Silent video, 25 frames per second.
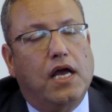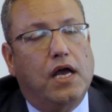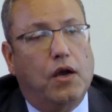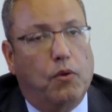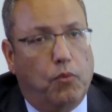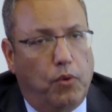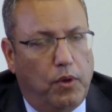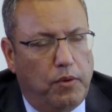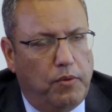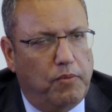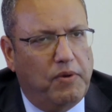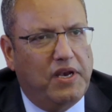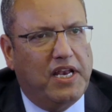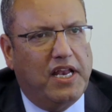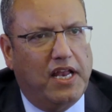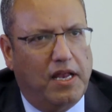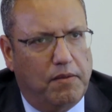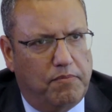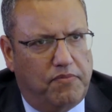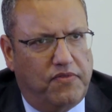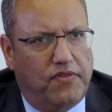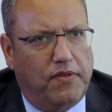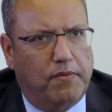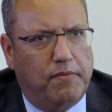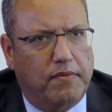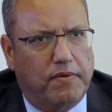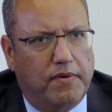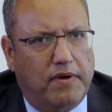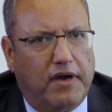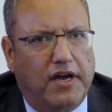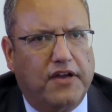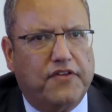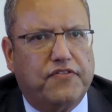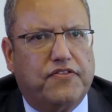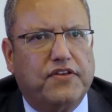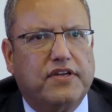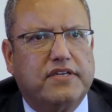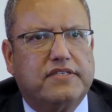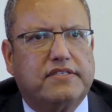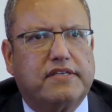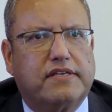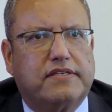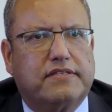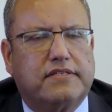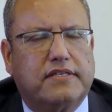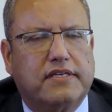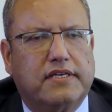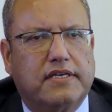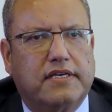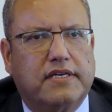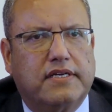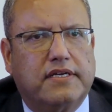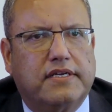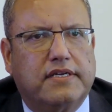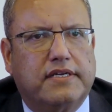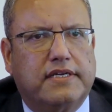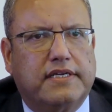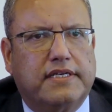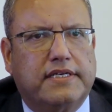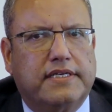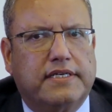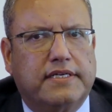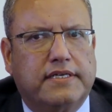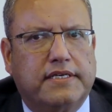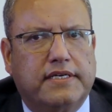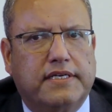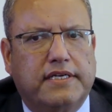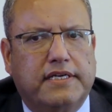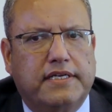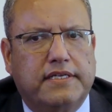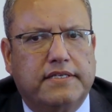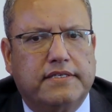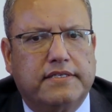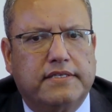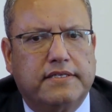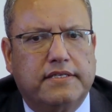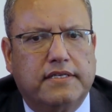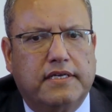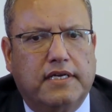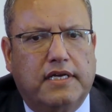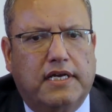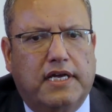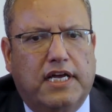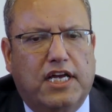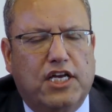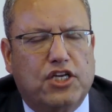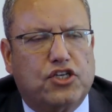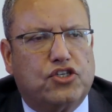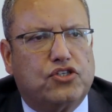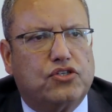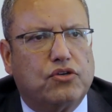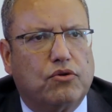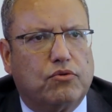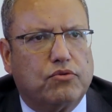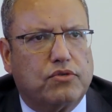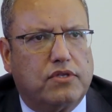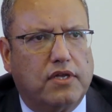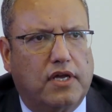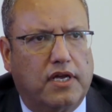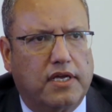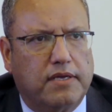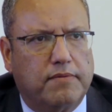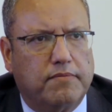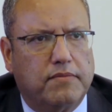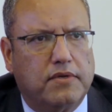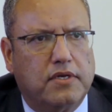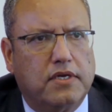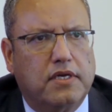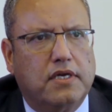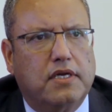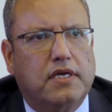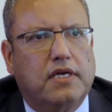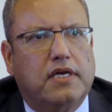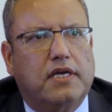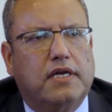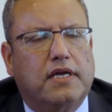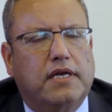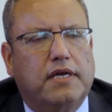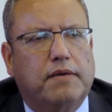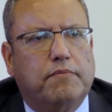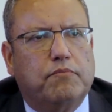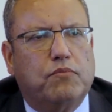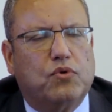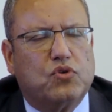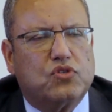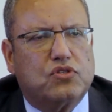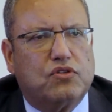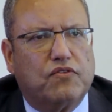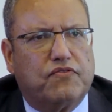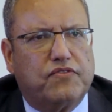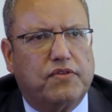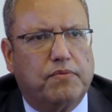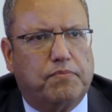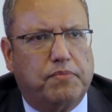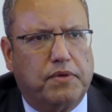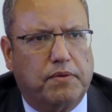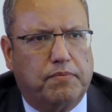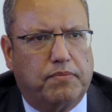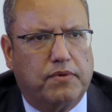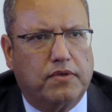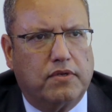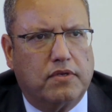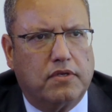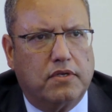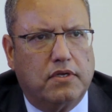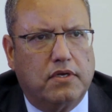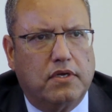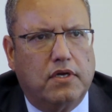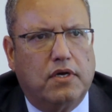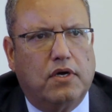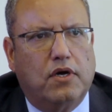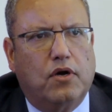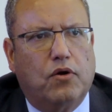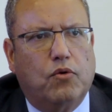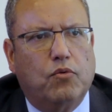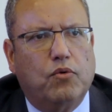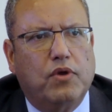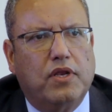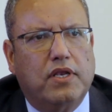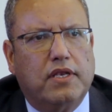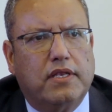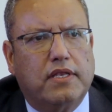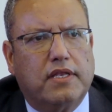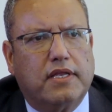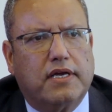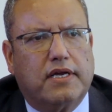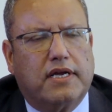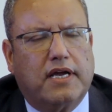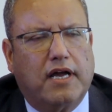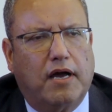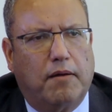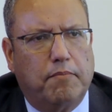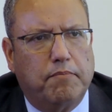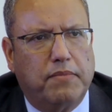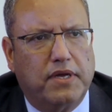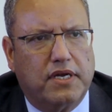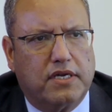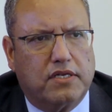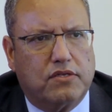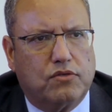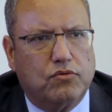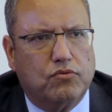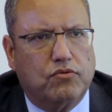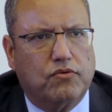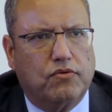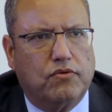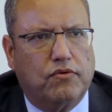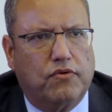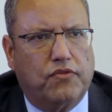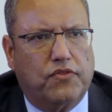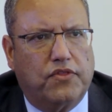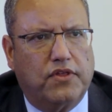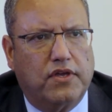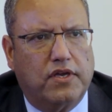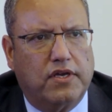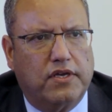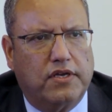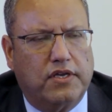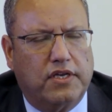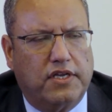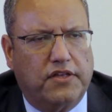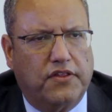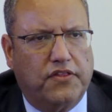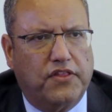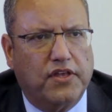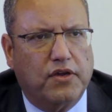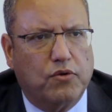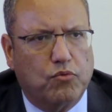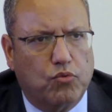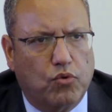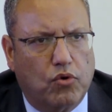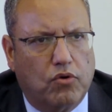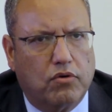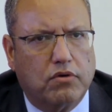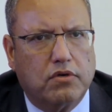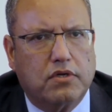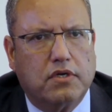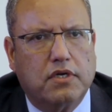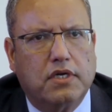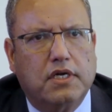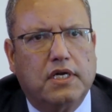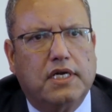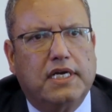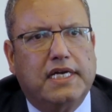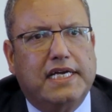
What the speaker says: We will help them. I think that in a short time, most of the people will come back to their work.